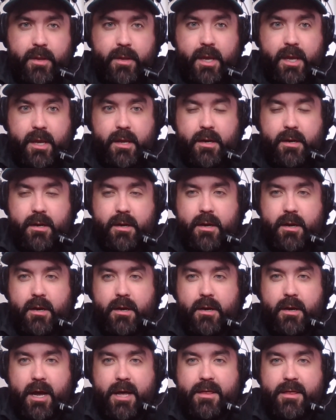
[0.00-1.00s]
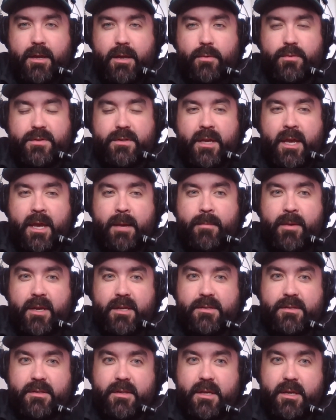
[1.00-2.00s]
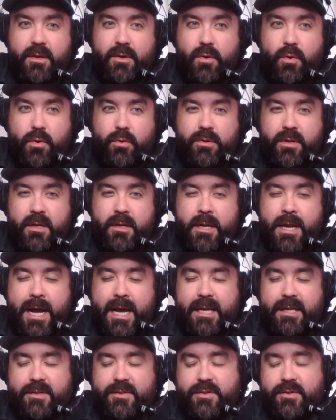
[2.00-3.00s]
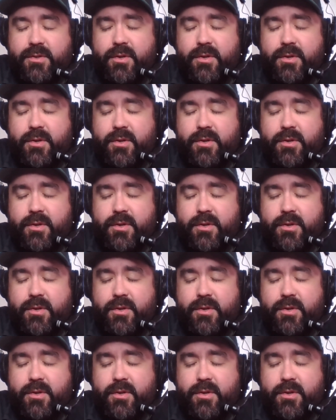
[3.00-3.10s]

in, uh, I think it was the game against the Golden Knights,